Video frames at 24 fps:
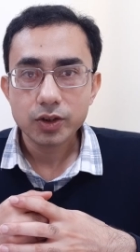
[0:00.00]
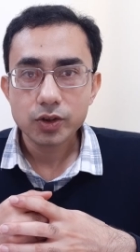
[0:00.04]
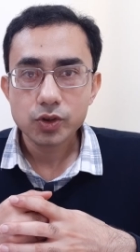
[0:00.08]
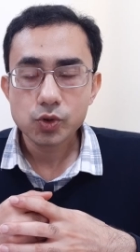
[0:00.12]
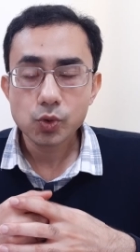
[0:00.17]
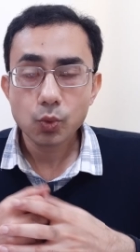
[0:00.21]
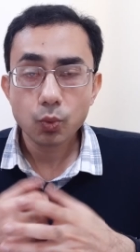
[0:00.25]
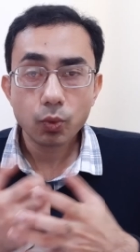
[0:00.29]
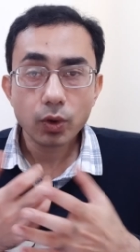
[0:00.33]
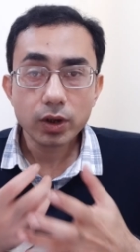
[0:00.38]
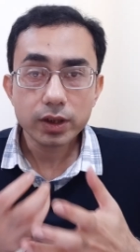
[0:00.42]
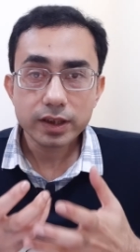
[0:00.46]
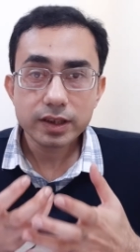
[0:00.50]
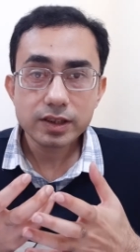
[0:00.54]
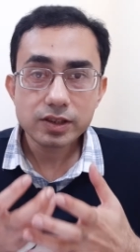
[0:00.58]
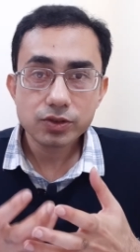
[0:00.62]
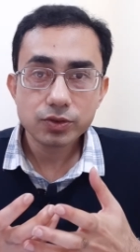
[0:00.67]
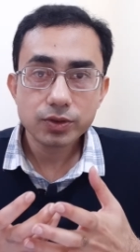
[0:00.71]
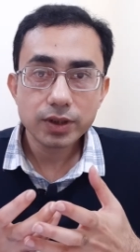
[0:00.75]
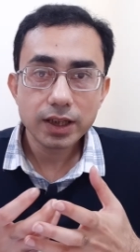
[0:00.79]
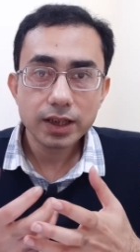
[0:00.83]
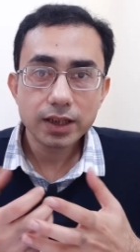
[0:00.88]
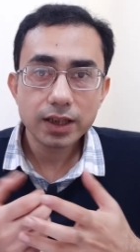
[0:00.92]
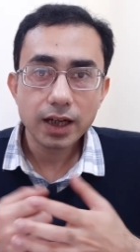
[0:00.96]
So what
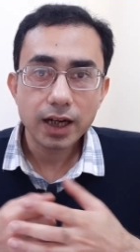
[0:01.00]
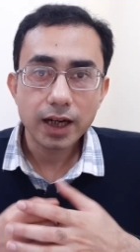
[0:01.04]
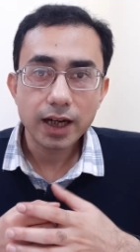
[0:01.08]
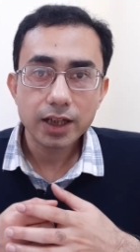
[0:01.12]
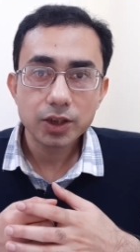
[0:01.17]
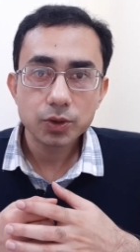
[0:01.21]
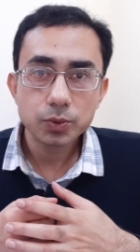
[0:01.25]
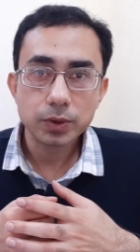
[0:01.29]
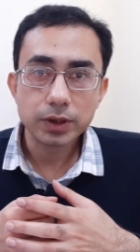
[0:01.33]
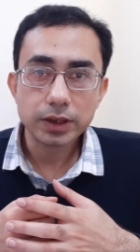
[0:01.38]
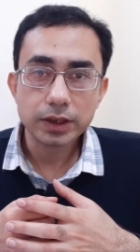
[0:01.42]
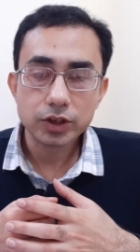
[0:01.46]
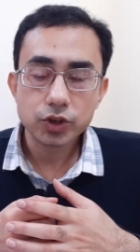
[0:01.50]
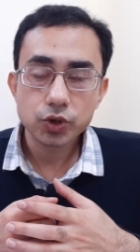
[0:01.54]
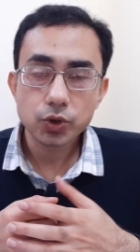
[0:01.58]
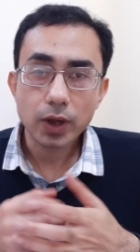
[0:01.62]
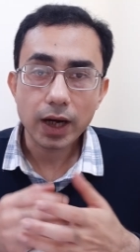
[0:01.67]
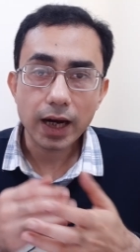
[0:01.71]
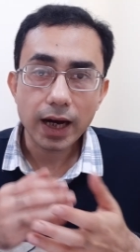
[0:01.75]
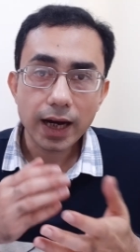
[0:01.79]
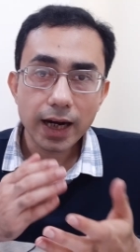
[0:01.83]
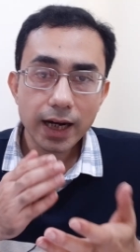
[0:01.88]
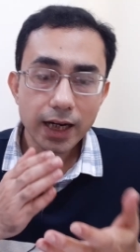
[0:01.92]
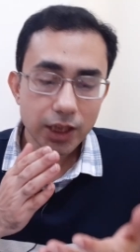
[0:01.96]
is really hard work? So
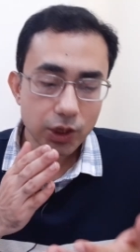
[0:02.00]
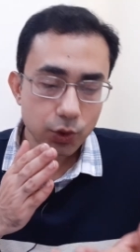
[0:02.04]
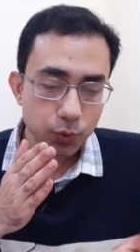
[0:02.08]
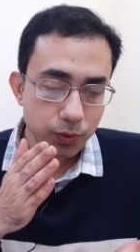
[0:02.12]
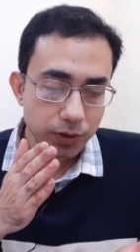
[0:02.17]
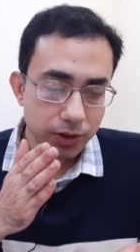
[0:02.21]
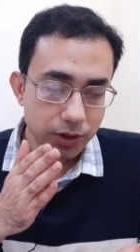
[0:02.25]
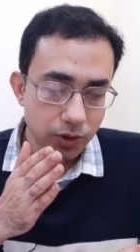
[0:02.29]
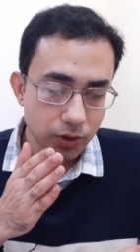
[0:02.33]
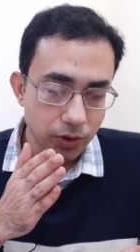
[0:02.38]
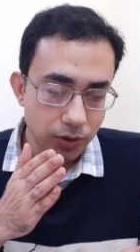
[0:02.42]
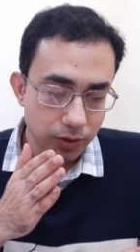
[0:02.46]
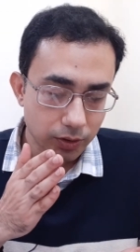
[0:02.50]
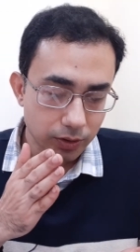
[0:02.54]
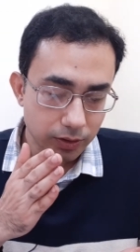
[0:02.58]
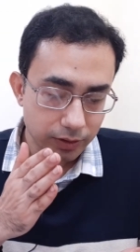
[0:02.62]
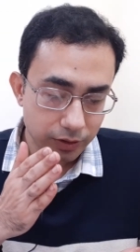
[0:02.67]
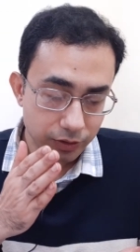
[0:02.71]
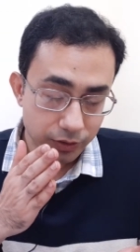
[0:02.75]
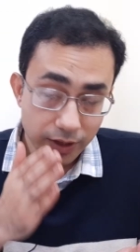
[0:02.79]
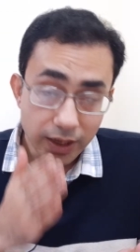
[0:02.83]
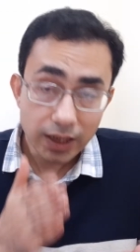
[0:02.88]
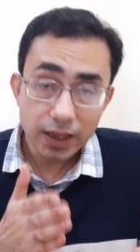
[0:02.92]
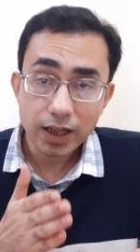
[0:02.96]
hard work,
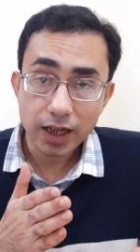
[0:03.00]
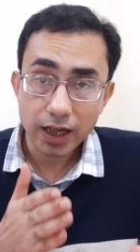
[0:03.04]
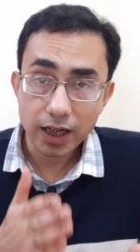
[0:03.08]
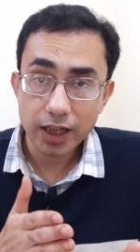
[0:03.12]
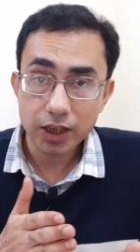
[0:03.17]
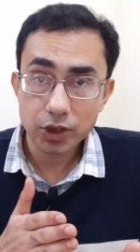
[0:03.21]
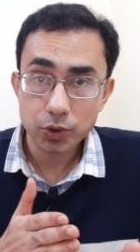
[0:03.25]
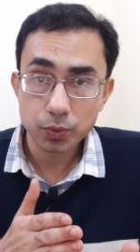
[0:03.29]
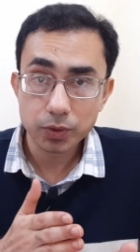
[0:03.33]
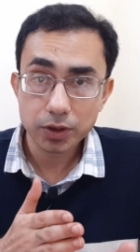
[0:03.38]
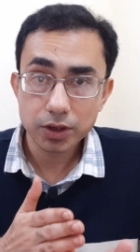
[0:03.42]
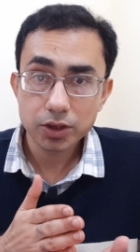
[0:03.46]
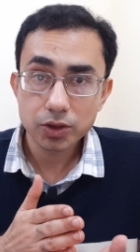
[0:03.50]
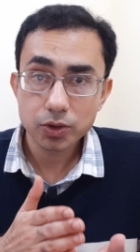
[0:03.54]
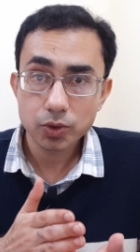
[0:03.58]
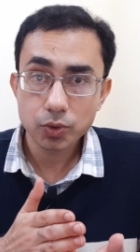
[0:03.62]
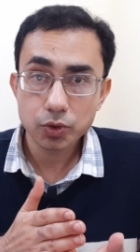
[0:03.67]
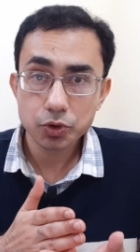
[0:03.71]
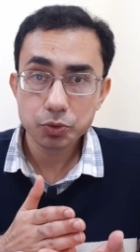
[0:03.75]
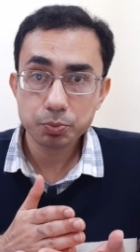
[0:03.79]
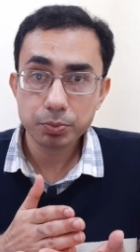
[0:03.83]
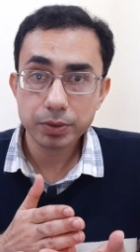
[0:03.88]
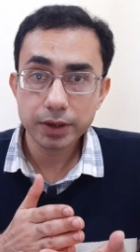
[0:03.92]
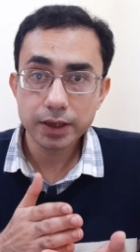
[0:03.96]
real hard work
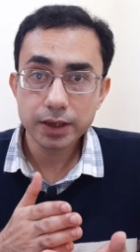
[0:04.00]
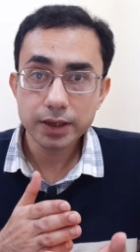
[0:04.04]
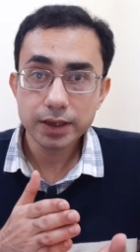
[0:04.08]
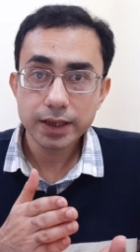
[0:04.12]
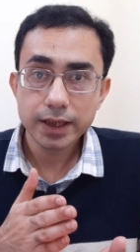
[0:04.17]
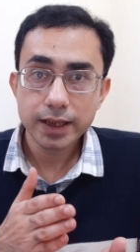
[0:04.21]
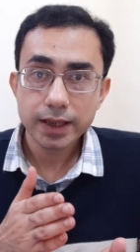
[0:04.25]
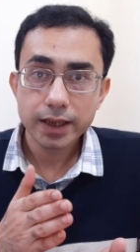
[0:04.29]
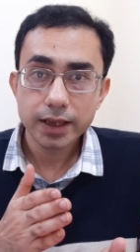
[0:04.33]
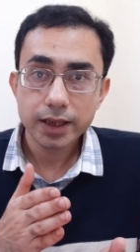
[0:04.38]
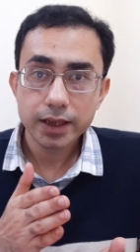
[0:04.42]
would be,